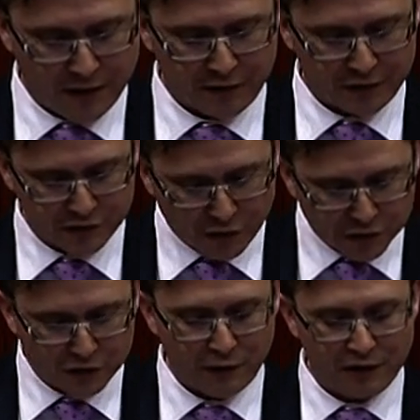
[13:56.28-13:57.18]
the
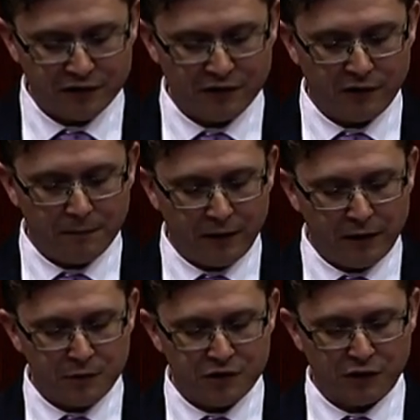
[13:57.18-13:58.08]
sod-turning
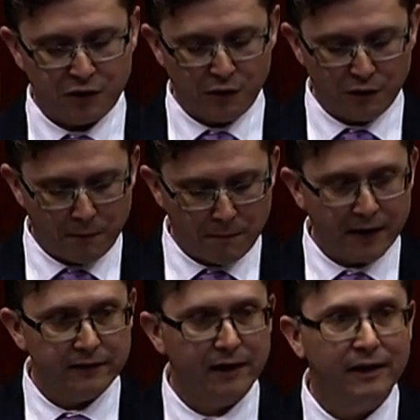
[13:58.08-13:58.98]
ceremony, which occurred on
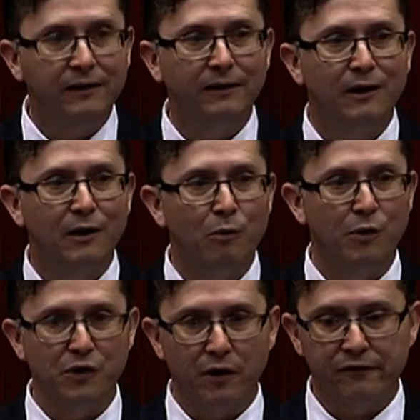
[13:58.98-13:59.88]
Monday,
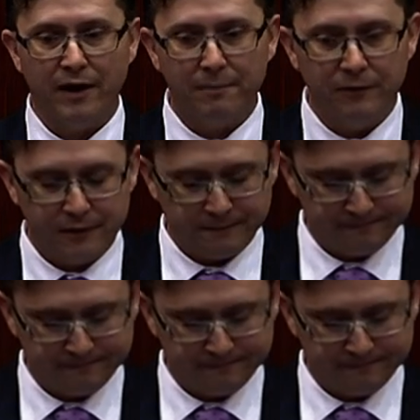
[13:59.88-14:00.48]
would not have happened.